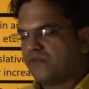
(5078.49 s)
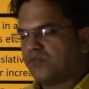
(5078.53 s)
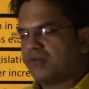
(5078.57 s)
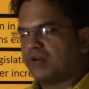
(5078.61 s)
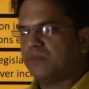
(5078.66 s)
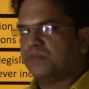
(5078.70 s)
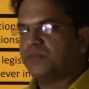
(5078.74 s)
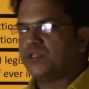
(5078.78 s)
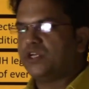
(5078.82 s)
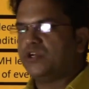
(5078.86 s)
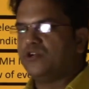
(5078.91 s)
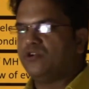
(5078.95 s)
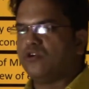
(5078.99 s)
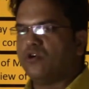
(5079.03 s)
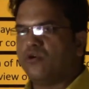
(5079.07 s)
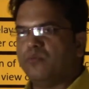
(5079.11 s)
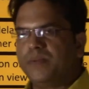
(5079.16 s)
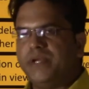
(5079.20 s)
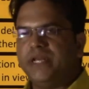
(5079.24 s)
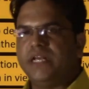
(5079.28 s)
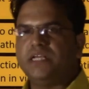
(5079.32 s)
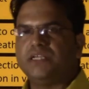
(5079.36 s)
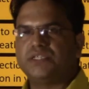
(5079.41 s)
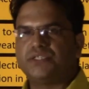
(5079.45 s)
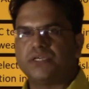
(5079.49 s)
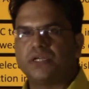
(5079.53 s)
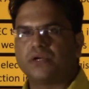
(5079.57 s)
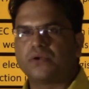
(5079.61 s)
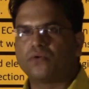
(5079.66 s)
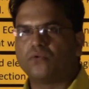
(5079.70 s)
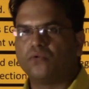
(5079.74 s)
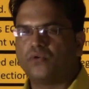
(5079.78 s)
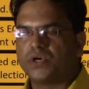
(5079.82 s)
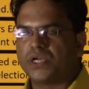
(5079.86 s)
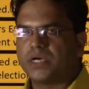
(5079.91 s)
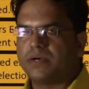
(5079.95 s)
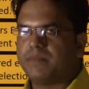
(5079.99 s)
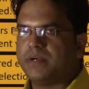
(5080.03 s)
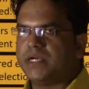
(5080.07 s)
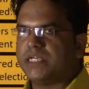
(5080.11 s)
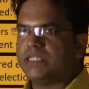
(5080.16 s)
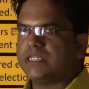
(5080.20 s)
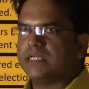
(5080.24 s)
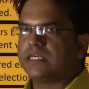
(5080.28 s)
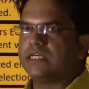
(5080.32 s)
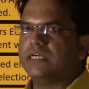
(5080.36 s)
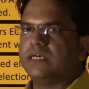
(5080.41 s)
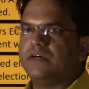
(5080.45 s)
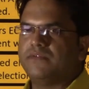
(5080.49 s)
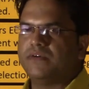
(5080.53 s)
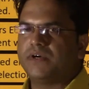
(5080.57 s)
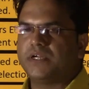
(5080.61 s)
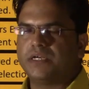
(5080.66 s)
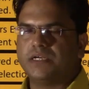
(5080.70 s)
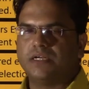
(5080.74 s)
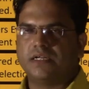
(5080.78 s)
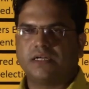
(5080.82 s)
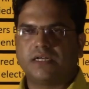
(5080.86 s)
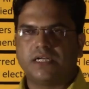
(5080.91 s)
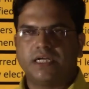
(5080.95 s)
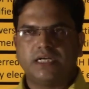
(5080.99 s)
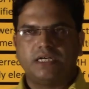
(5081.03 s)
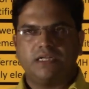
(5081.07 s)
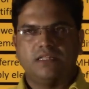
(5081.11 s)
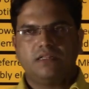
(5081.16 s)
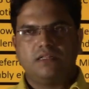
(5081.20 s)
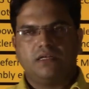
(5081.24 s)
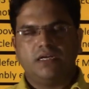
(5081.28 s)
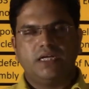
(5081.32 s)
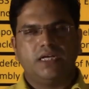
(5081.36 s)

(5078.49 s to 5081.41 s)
from the nomination quota by the governor, right?